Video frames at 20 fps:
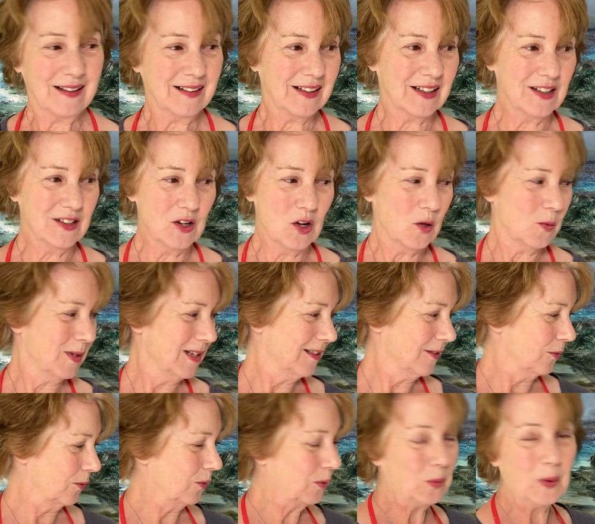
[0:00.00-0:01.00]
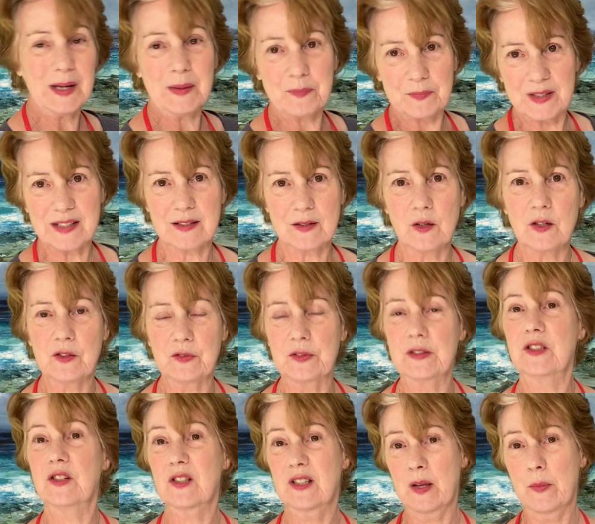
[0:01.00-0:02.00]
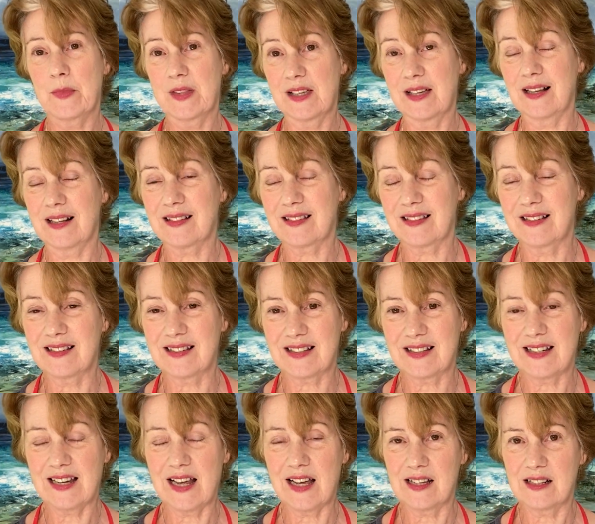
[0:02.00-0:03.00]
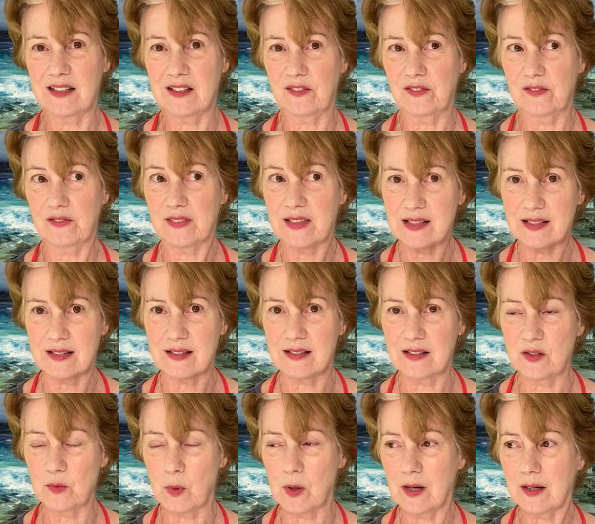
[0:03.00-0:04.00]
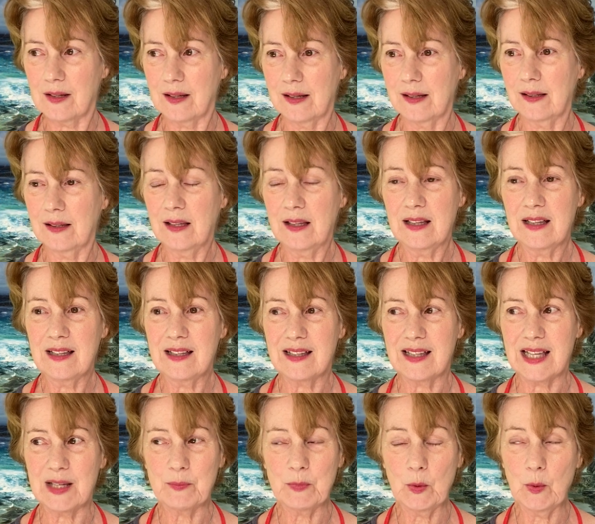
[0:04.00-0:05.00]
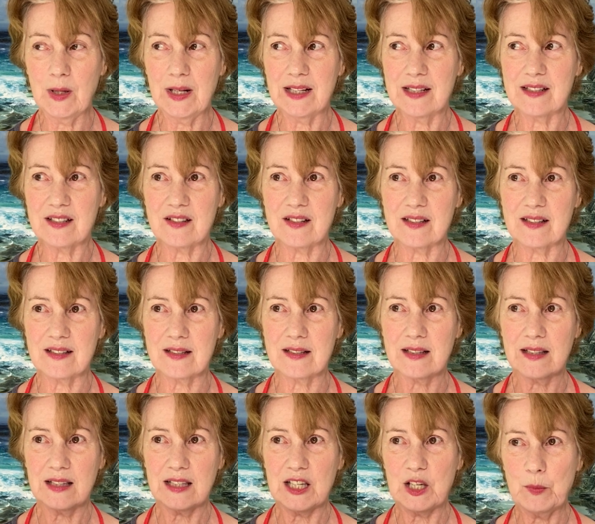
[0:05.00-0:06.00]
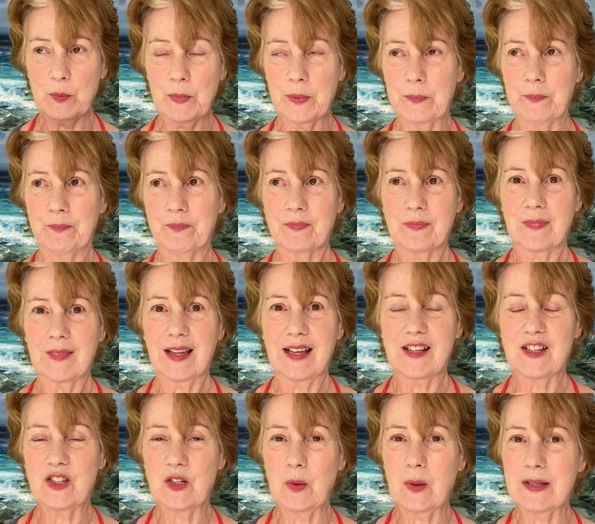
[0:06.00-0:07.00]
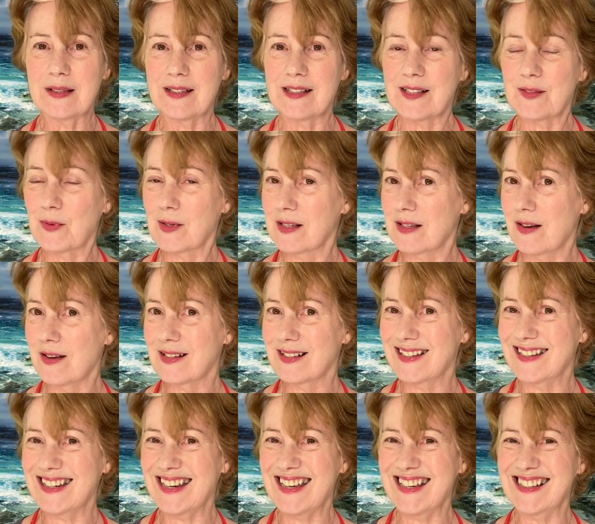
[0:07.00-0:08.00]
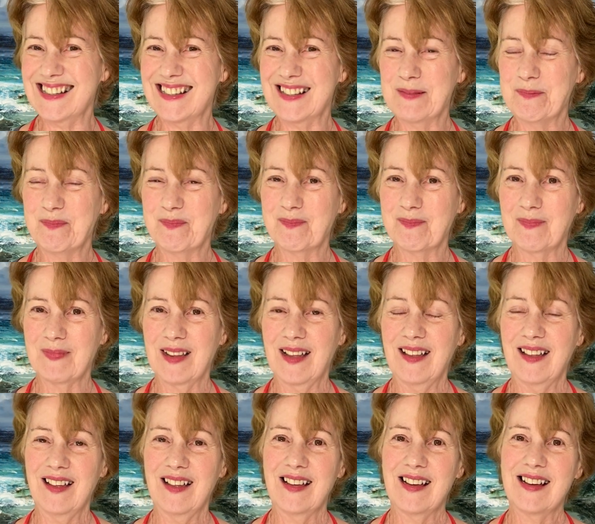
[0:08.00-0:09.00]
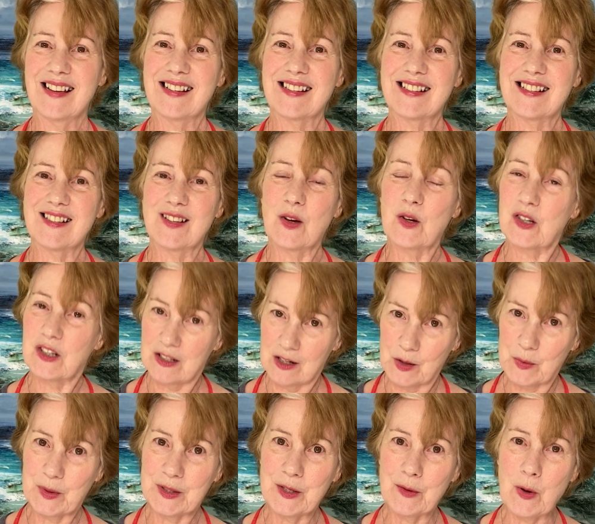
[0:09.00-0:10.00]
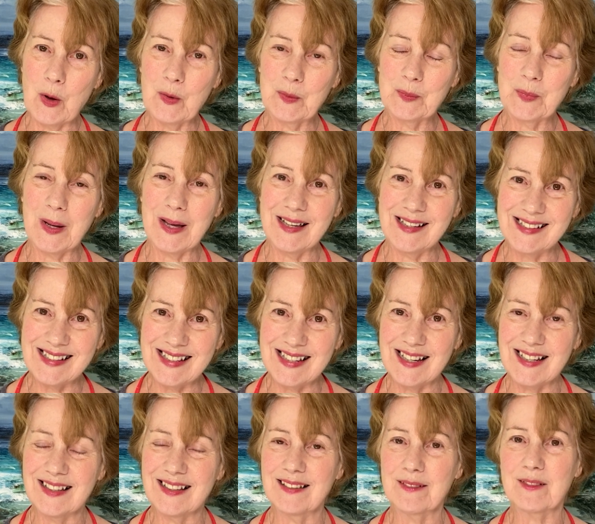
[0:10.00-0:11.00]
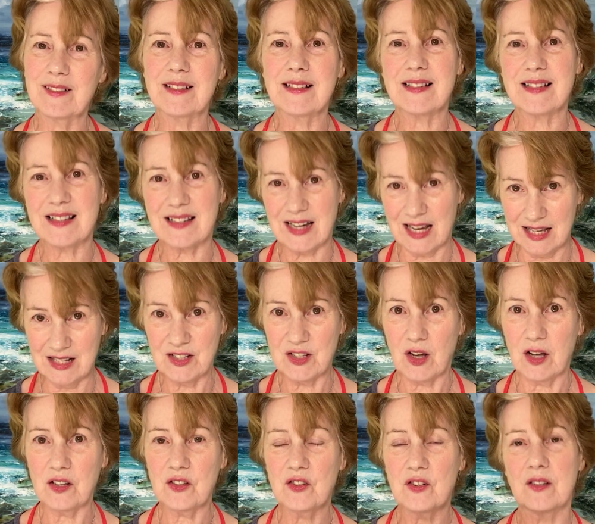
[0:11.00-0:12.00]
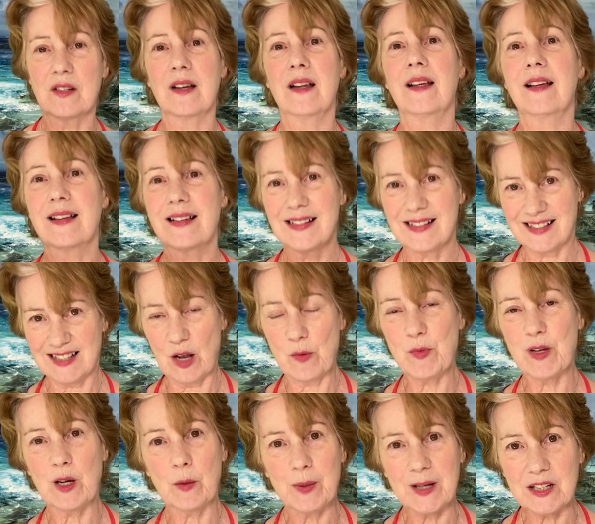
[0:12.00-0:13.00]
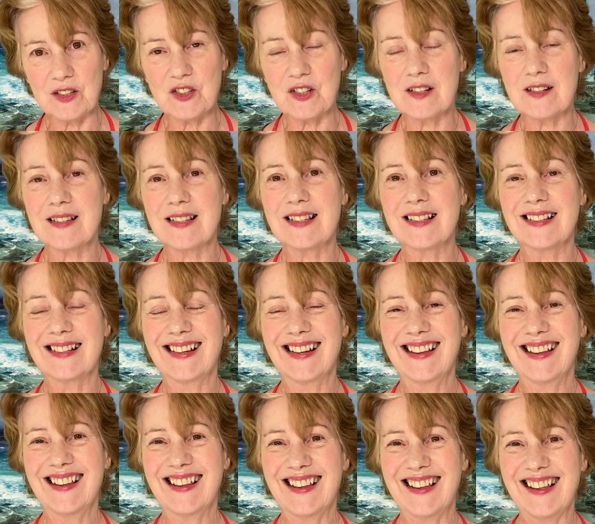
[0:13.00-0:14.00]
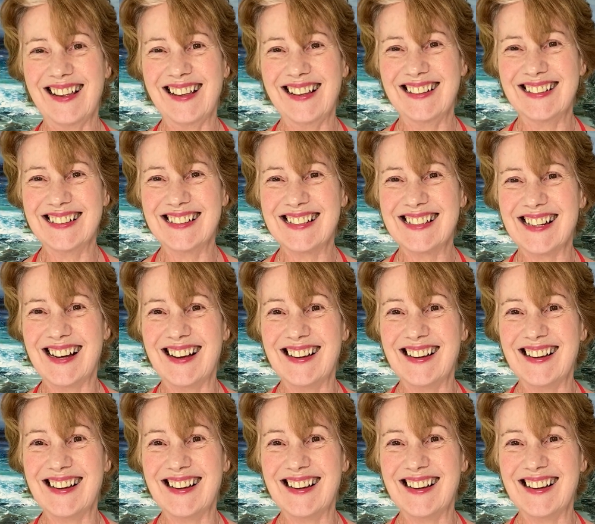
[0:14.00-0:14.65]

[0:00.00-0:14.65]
You can always wipe this off and do something else instead if this isn't working, and be willing to just keep doing this for as long as it takes. So good luck with your own painting, stay in touch, send me your pictures, and